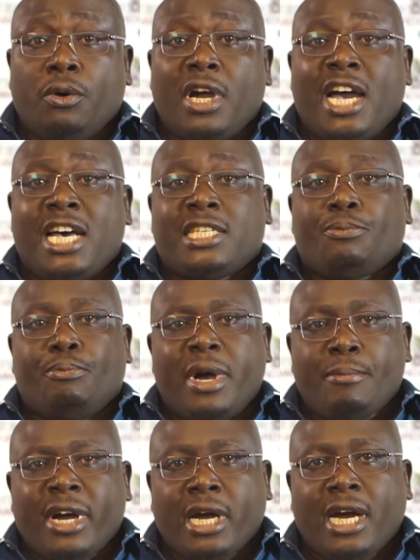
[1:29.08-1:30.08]
As
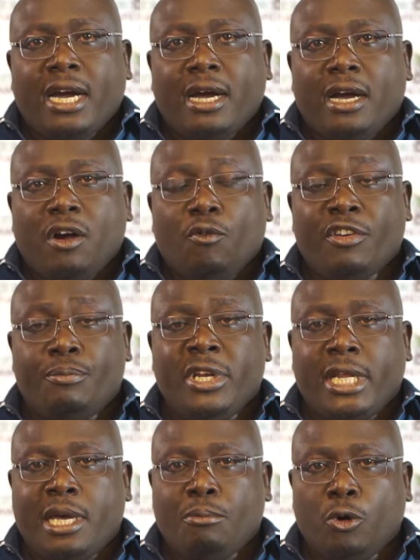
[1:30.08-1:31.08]
PAMAC, we've
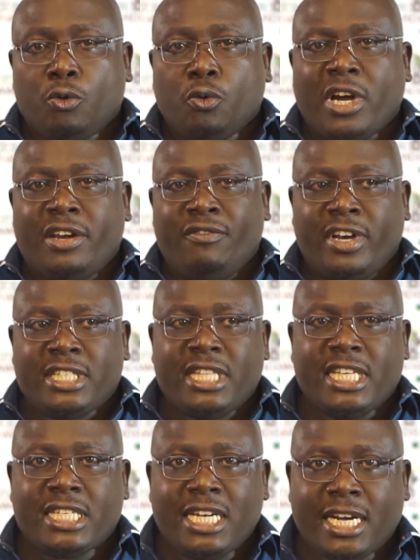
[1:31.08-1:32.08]
been able to advance
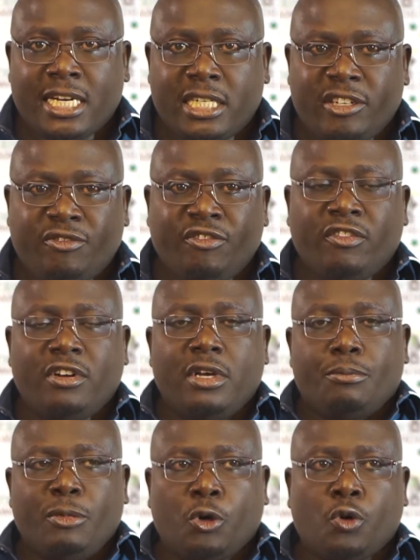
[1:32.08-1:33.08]
this narrative
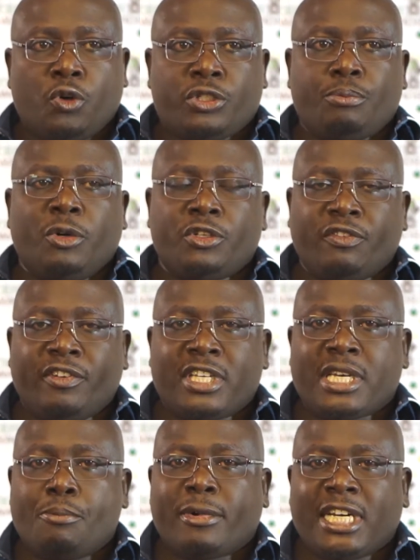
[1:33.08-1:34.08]
because most of
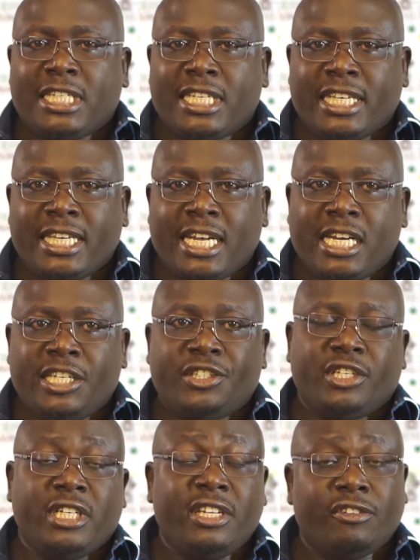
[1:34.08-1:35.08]
us are practicing
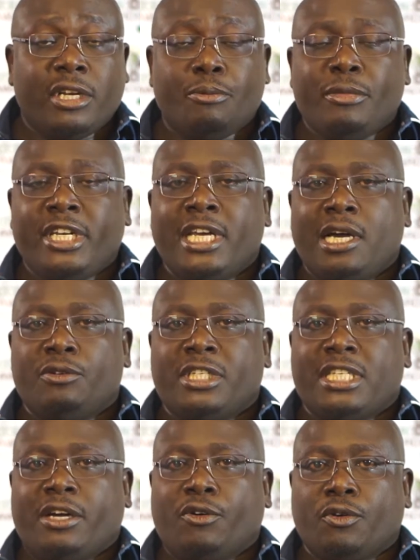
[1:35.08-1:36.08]
journalists in different media
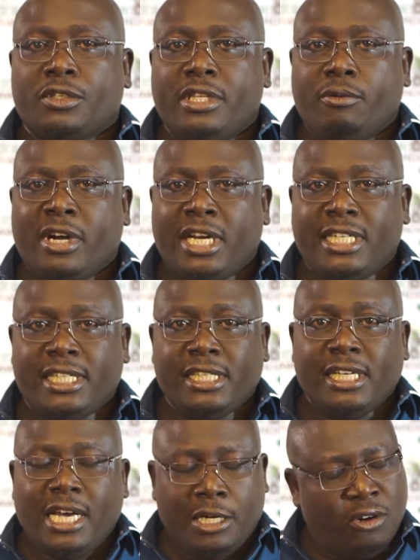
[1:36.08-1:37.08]
houses across the world,
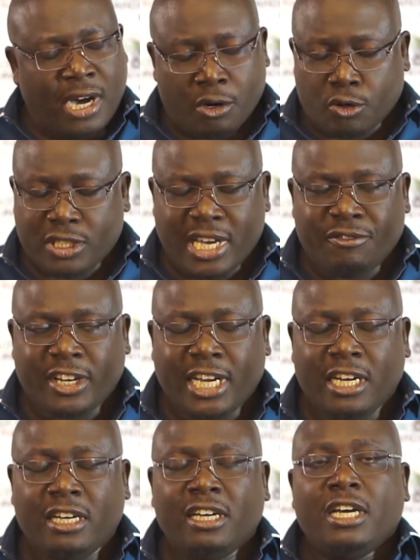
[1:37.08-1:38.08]
and across Africa.